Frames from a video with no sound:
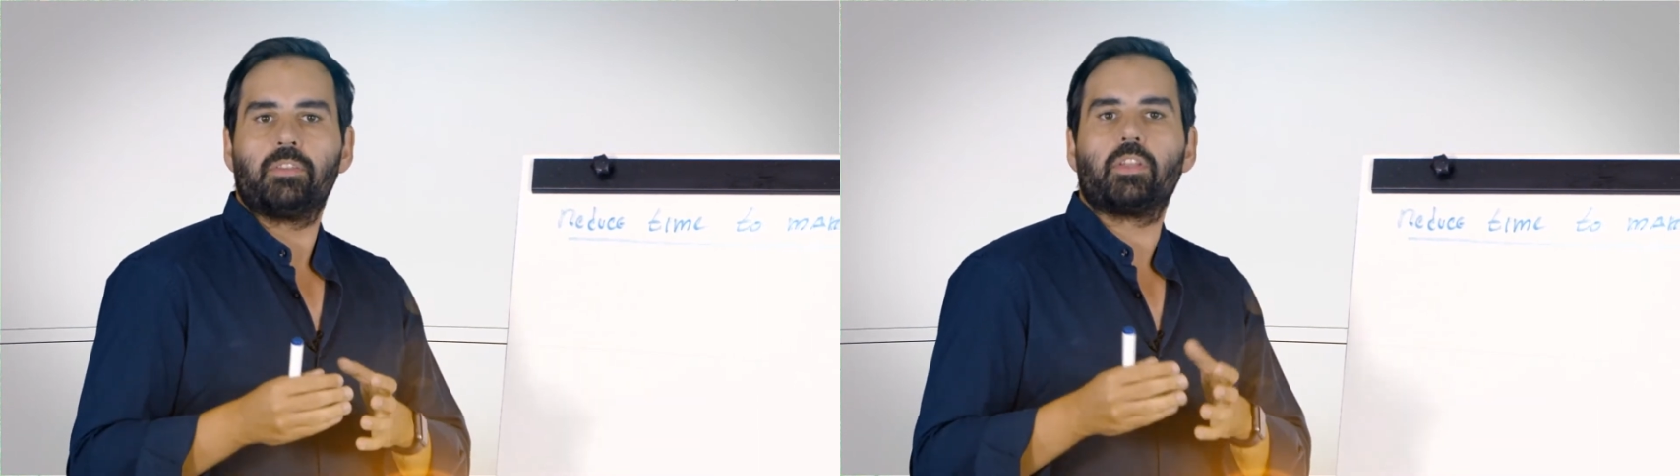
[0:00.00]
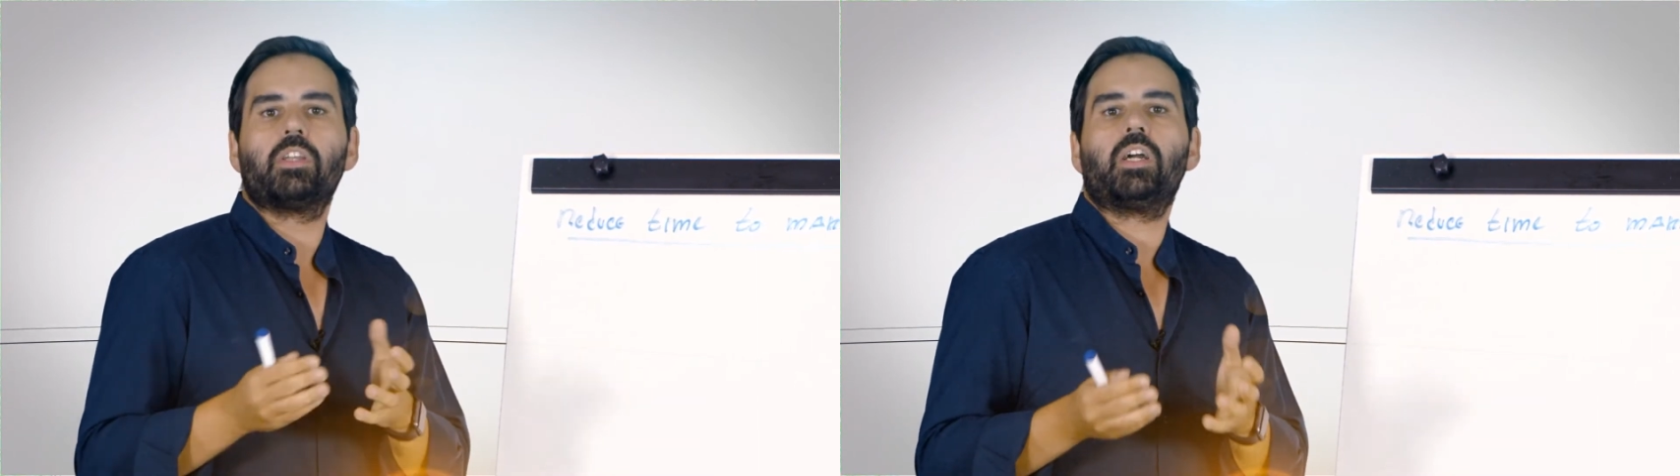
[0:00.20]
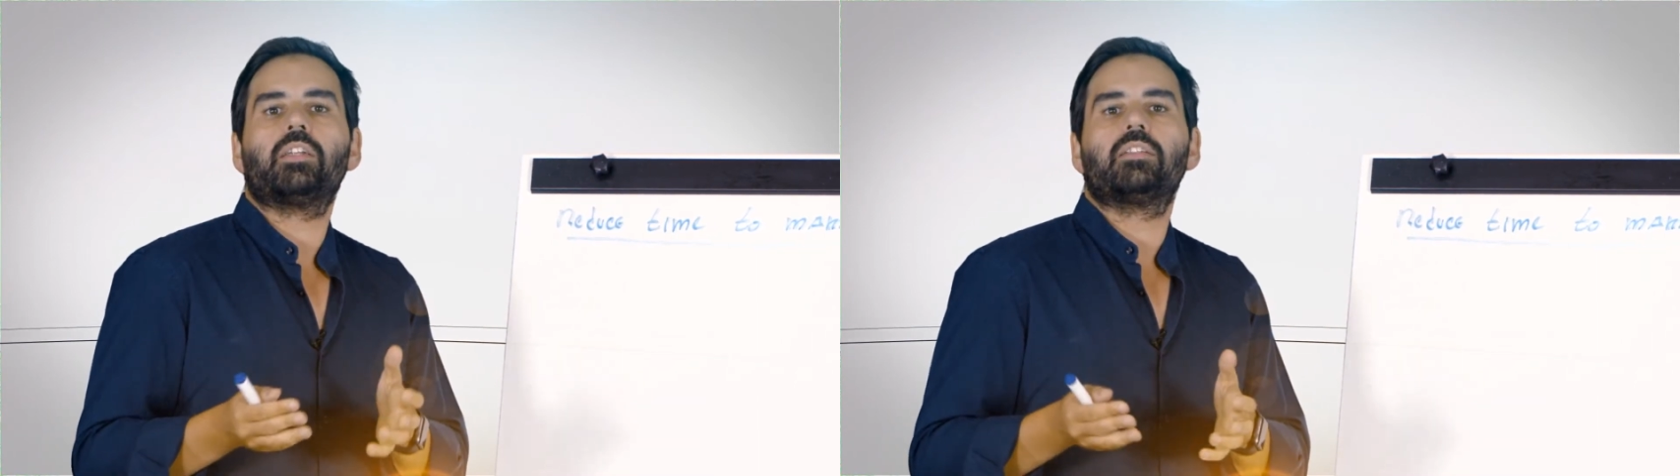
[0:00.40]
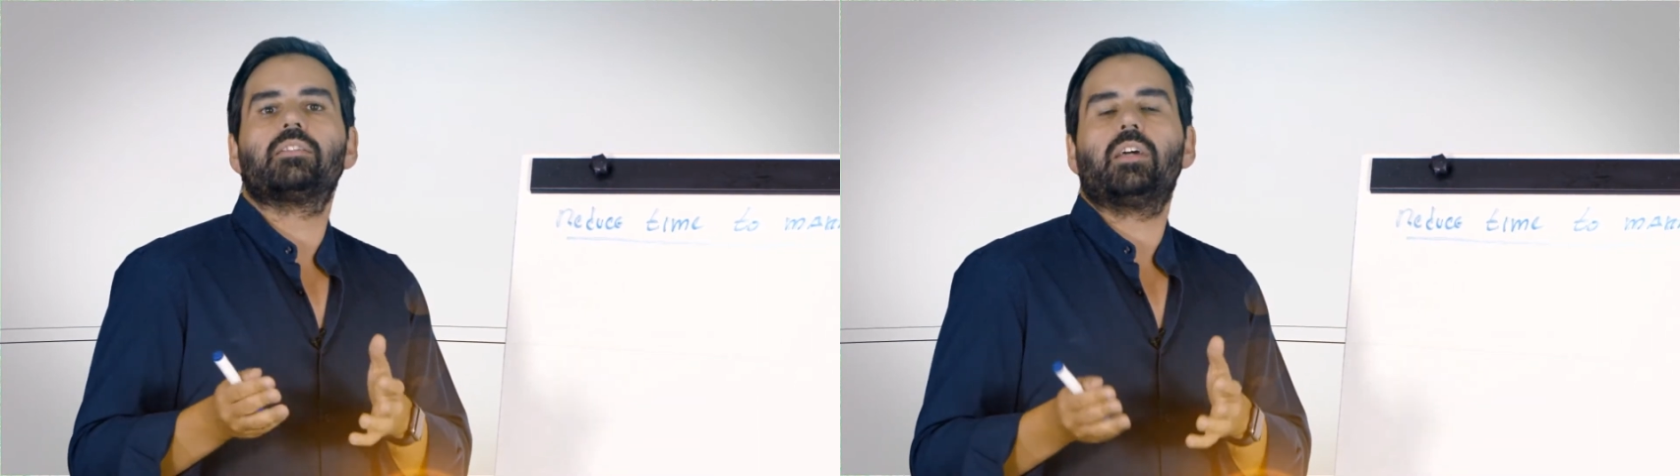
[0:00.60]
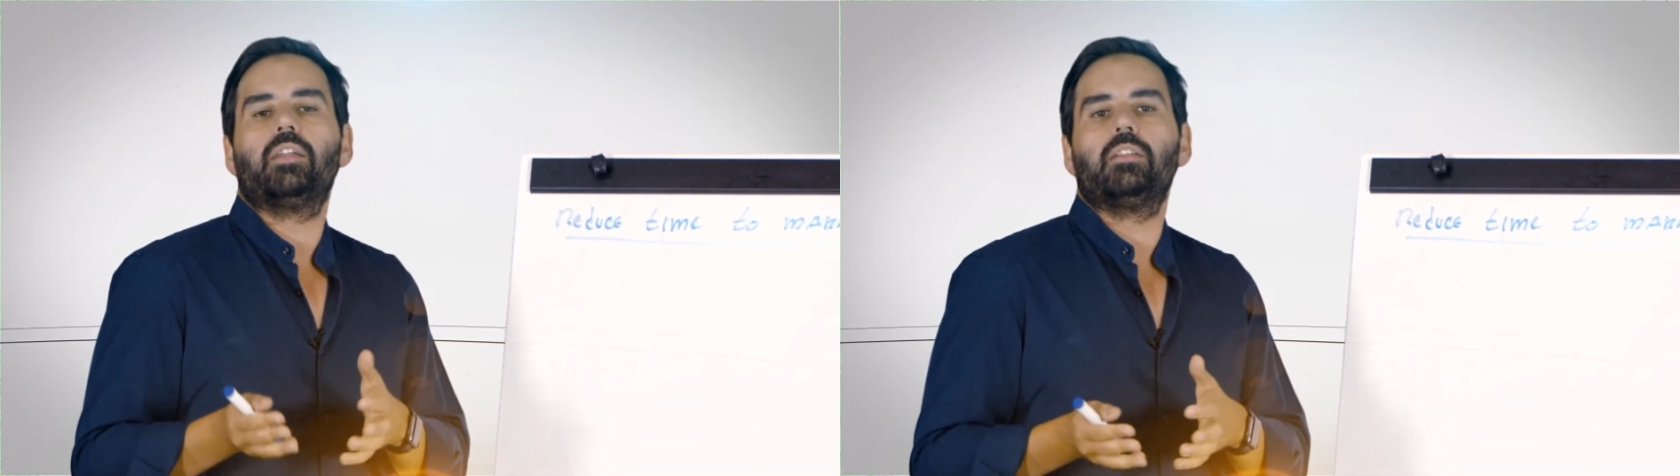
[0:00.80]
they are
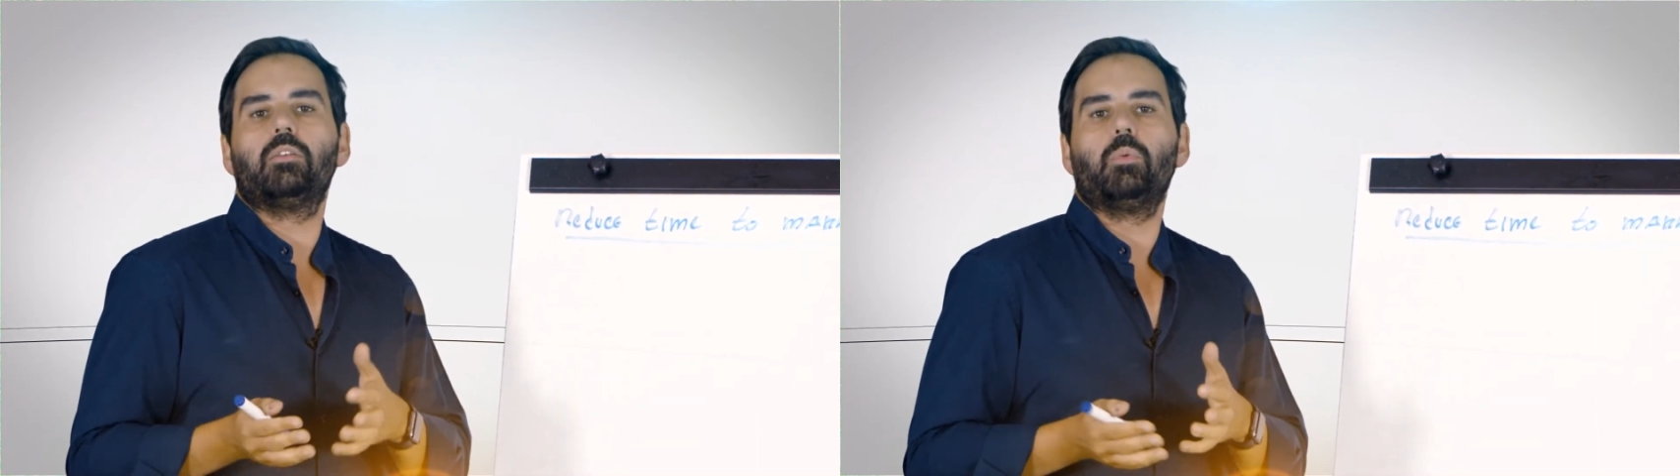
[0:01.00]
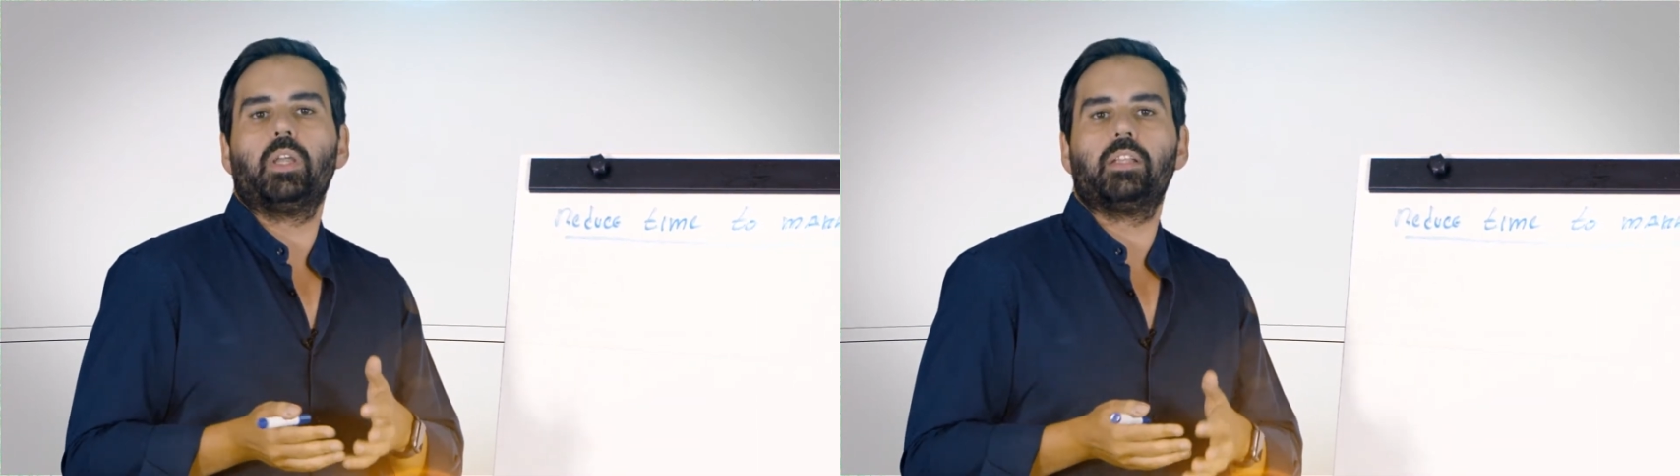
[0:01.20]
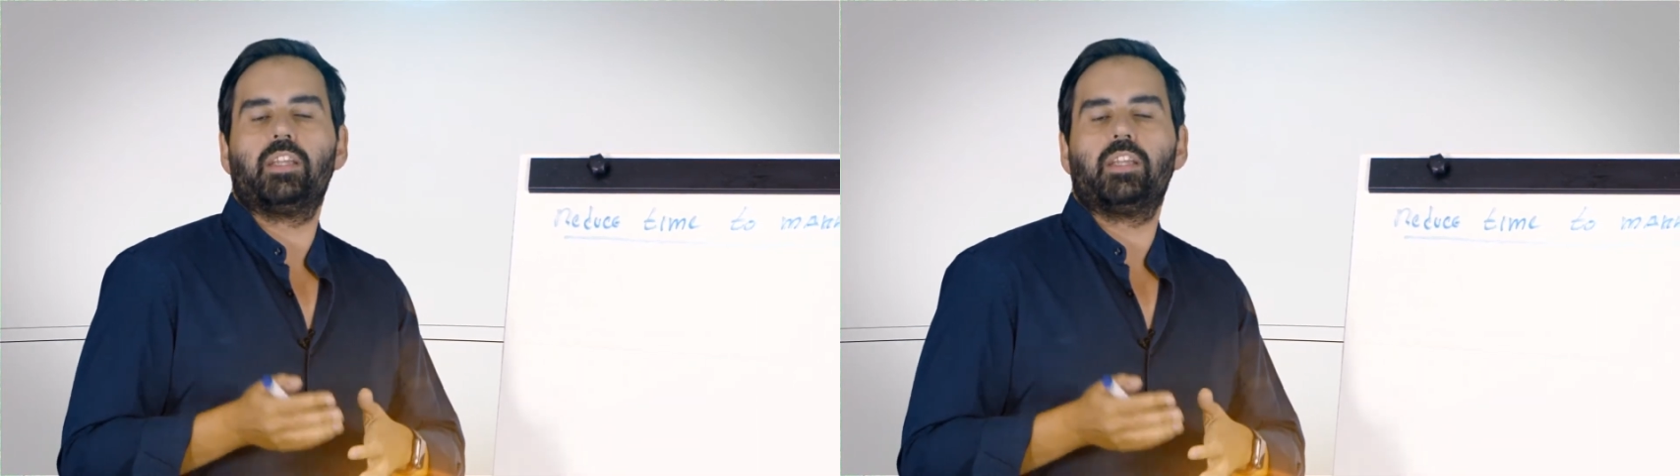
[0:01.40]
designed in the way